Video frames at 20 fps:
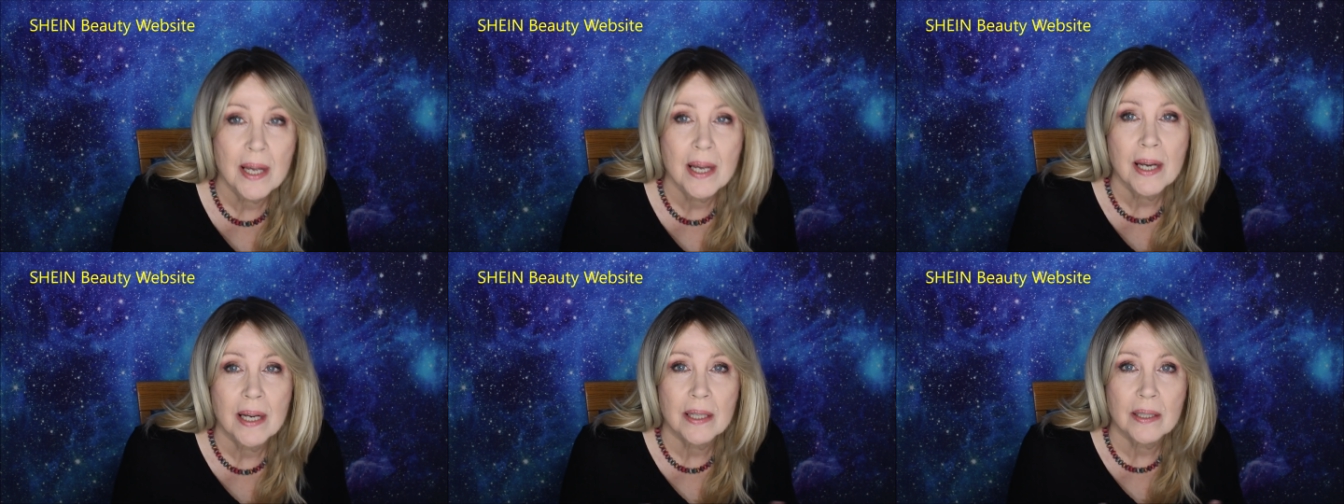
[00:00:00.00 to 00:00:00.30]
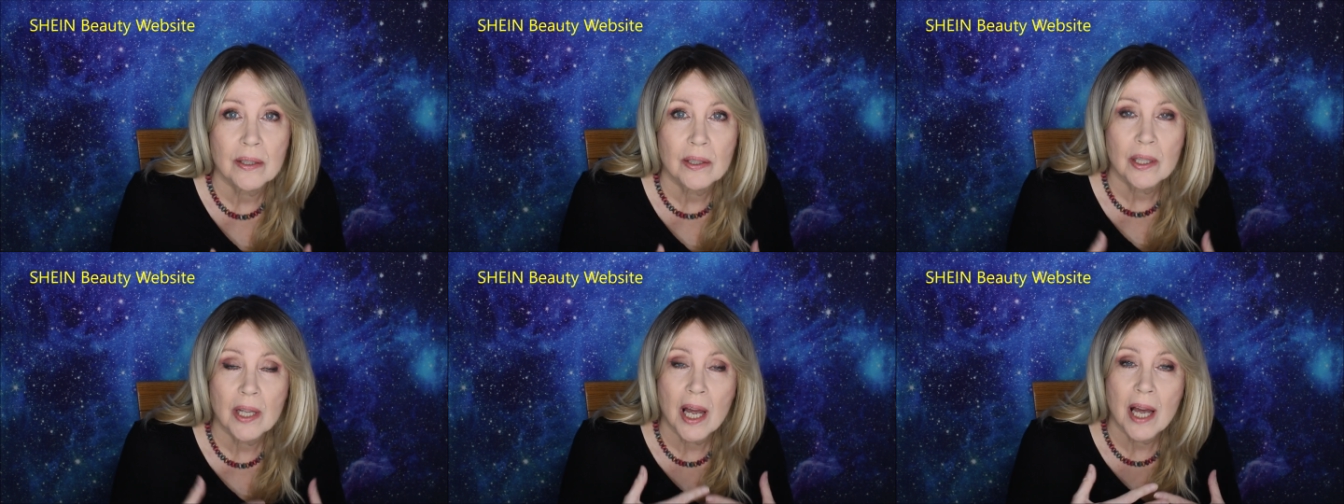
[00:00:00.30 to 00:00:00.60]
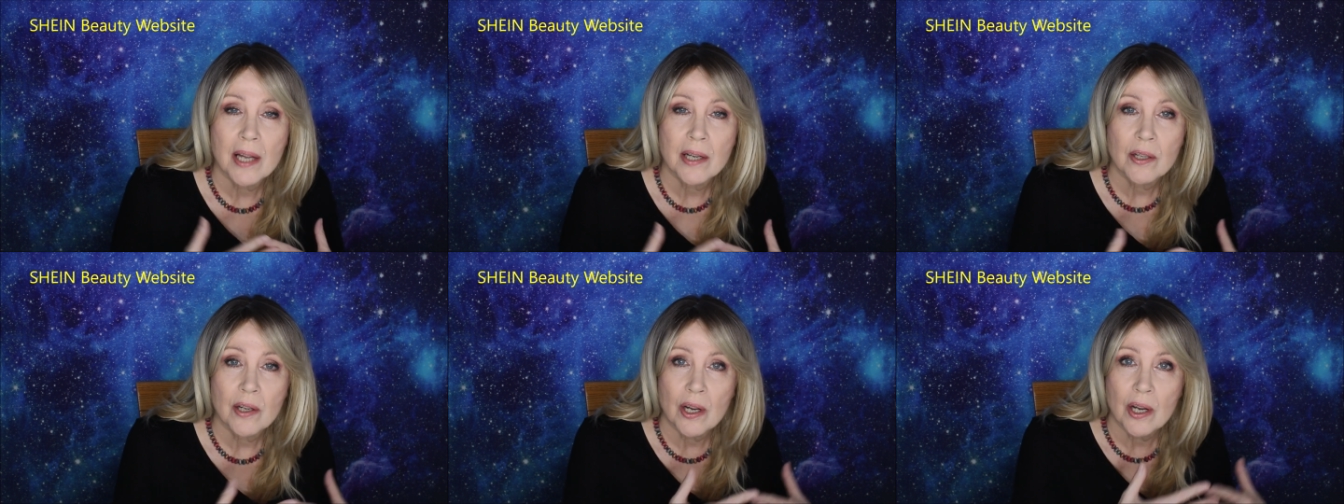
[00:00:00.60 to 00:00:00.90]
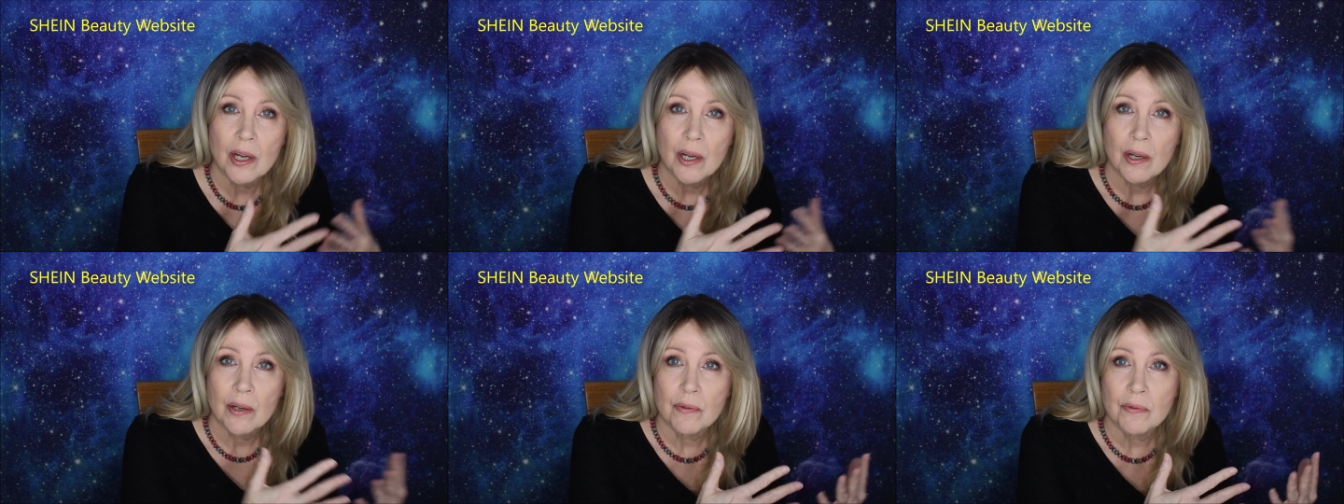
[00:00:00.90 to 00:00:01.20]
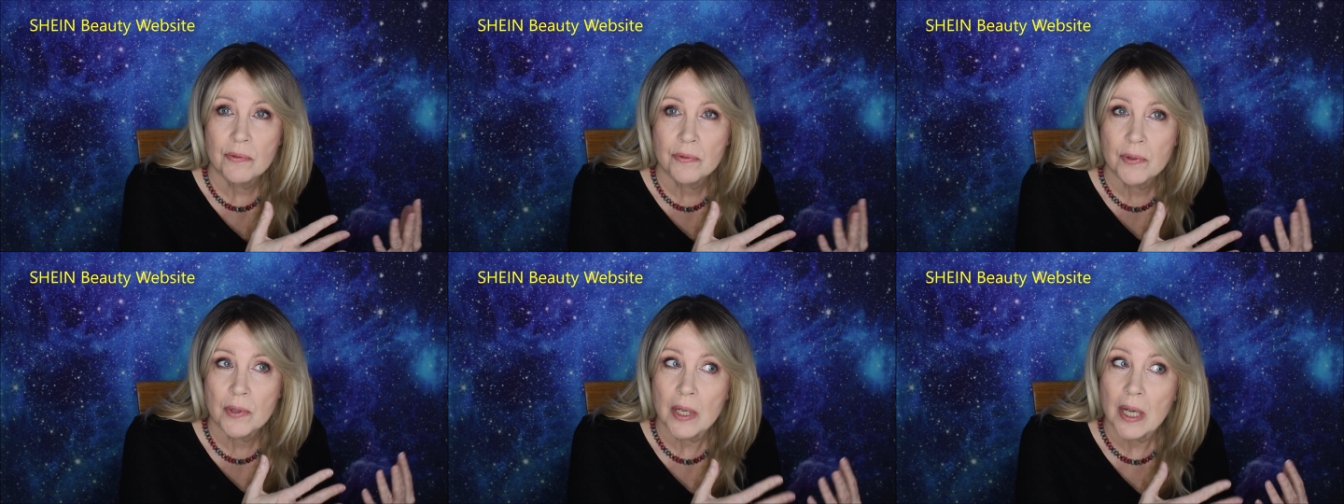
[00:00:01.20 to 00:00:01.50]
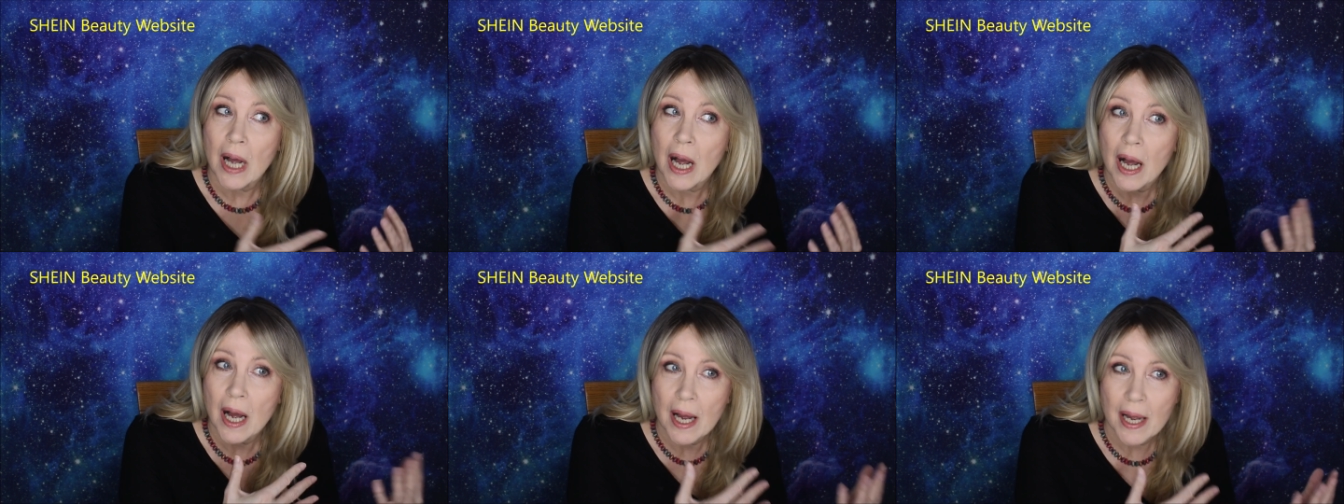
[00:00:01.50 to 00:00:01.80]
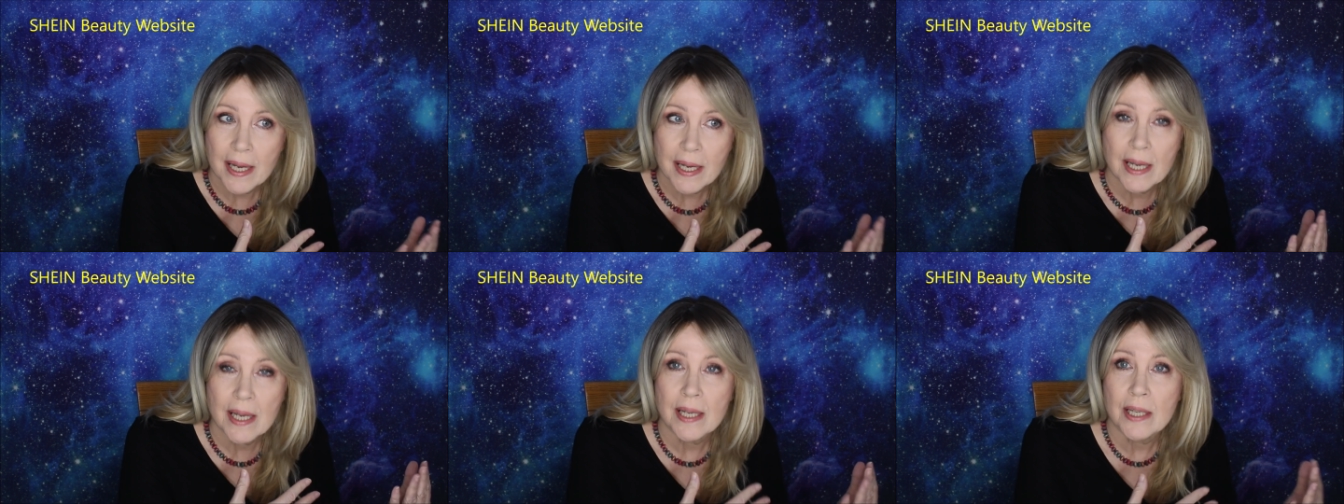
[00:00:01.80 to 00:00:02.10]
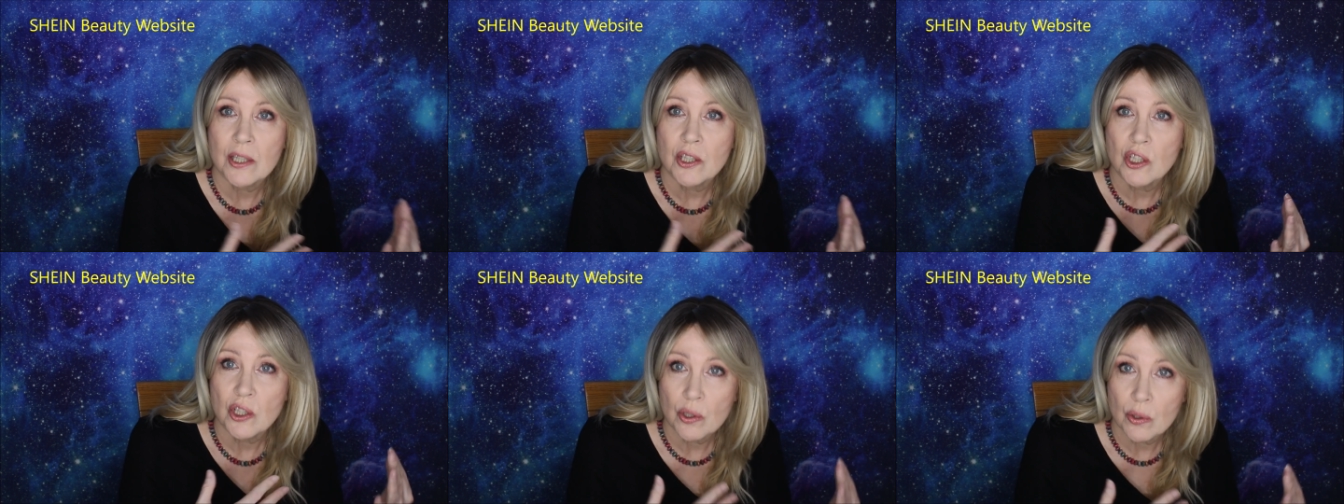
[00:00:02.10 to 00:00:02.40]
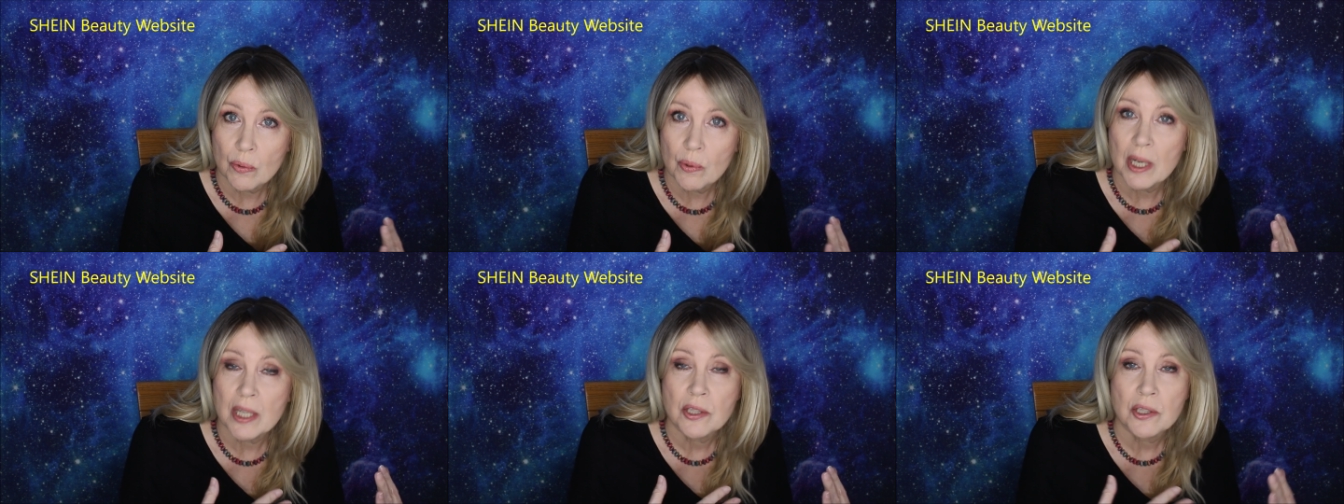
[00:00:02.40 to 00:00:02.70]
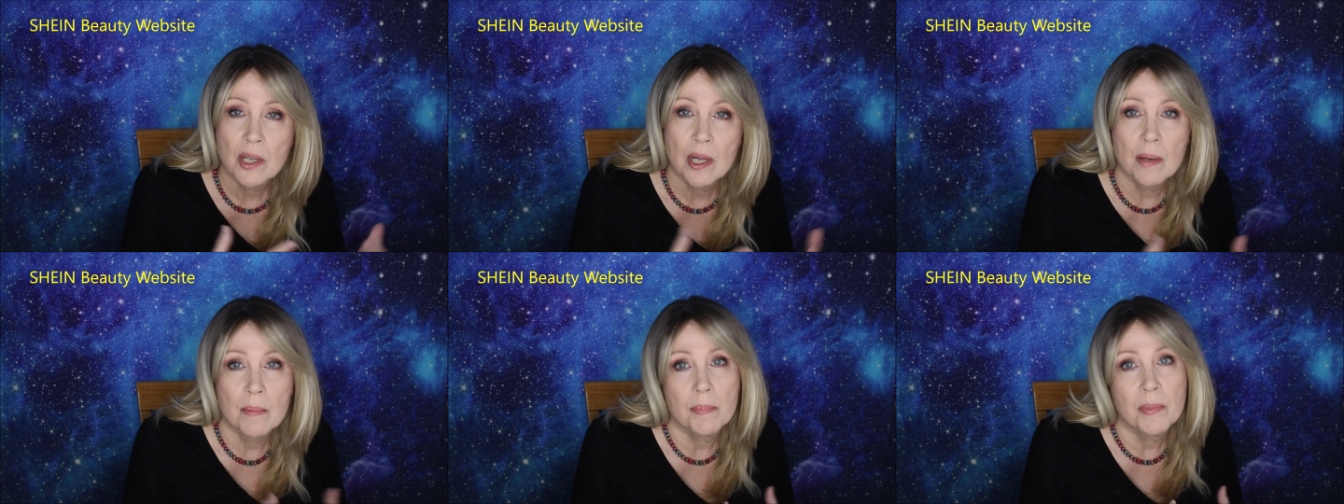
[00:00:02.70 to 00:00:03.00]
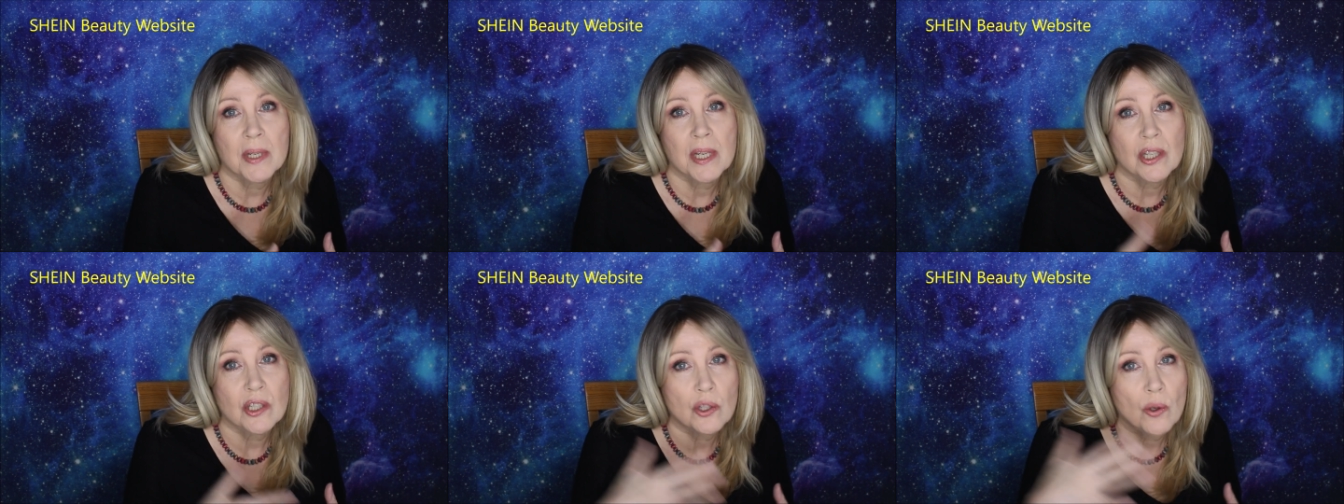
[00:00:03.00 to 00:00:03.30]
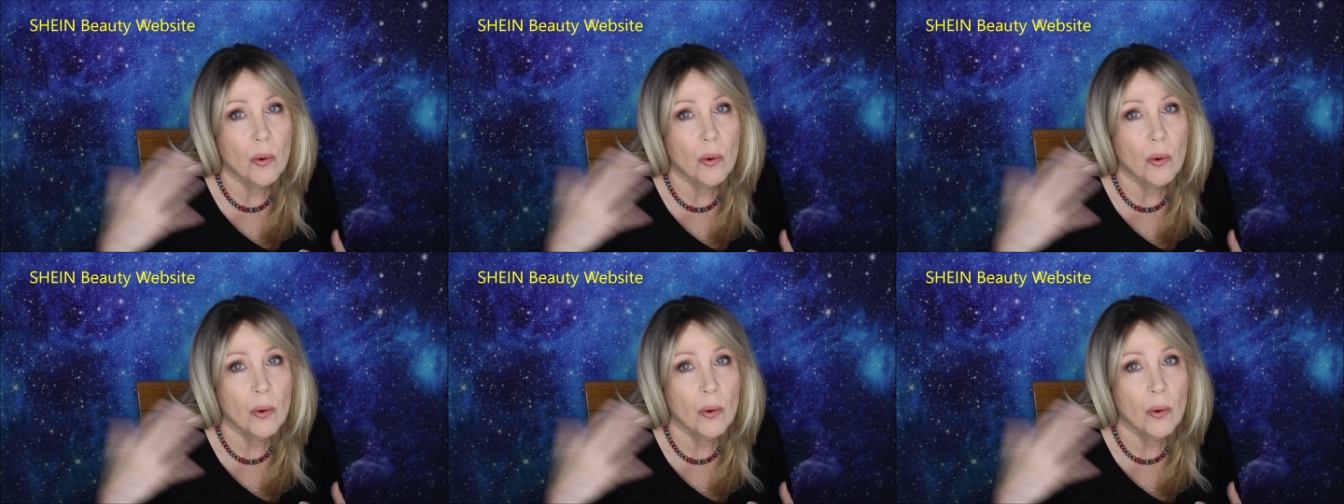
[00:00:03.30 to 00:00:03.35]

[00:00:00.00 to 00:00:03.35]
and a lot of high-end US companies